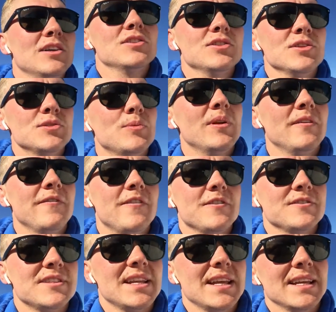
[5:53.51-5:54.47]
So it's one of
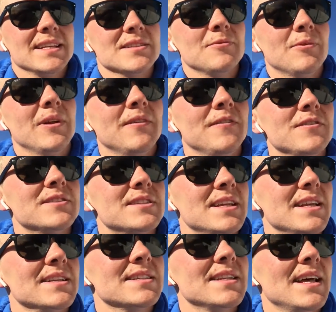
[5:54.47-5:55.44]
those things, one of those
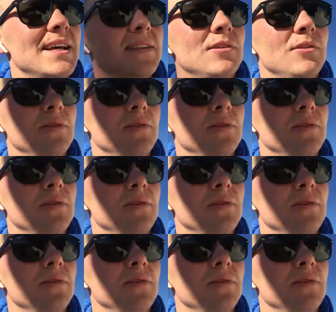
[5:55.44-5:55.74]
things that